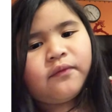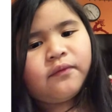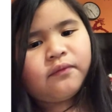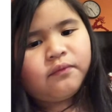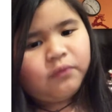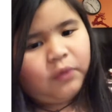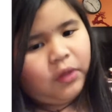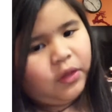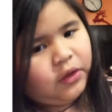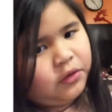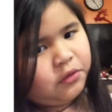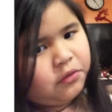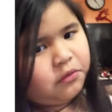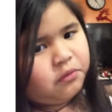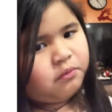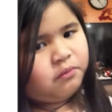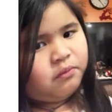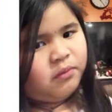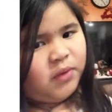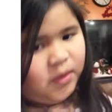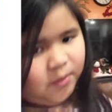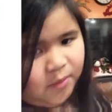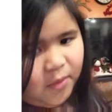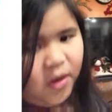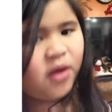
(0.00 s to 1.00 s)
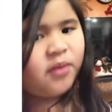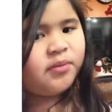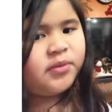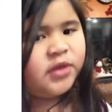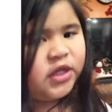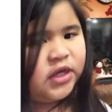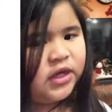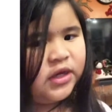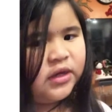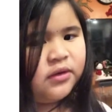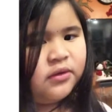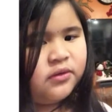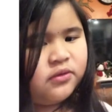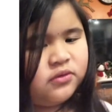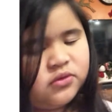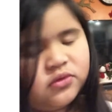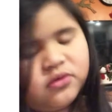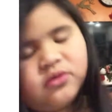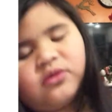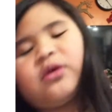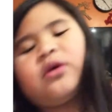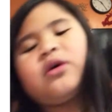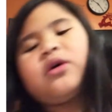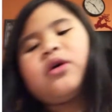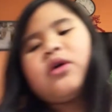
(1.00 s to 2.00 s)
like my mom's
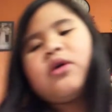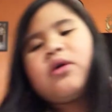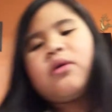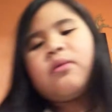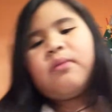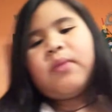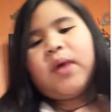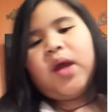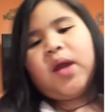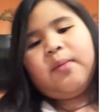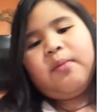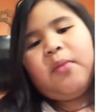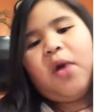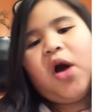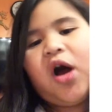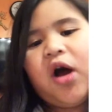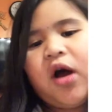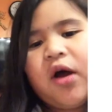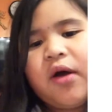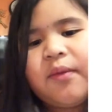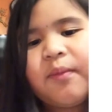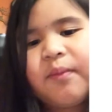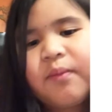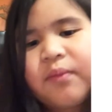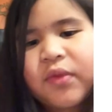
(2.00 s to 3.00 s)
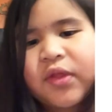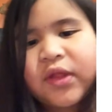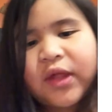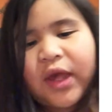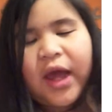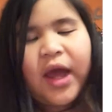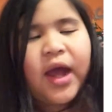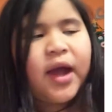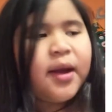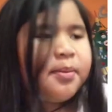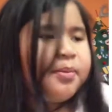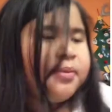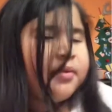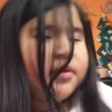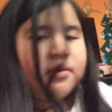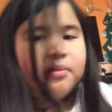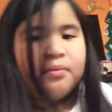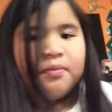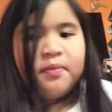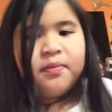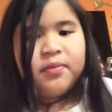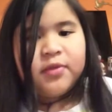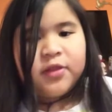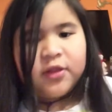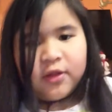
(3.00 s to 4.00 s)
my mom's apps,
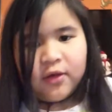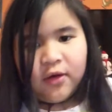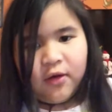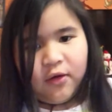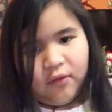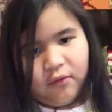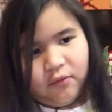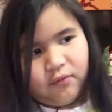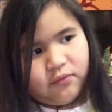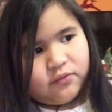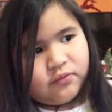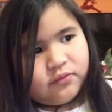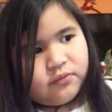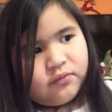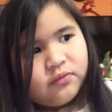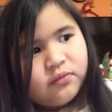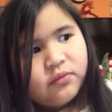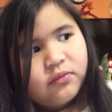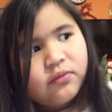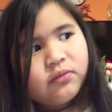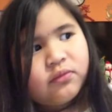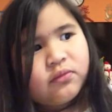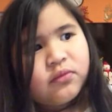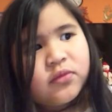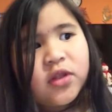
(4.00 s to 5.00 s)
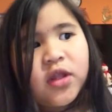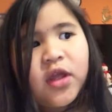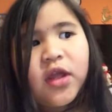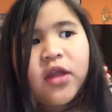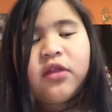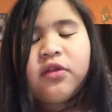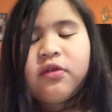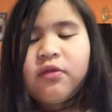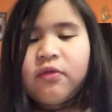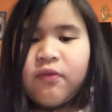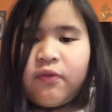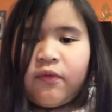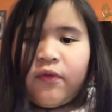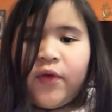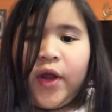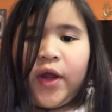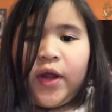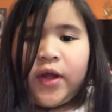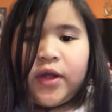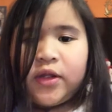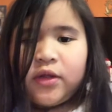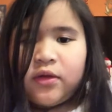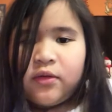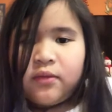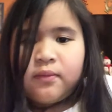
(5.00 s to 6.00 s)
so that's
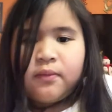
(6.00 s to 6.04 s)
fine.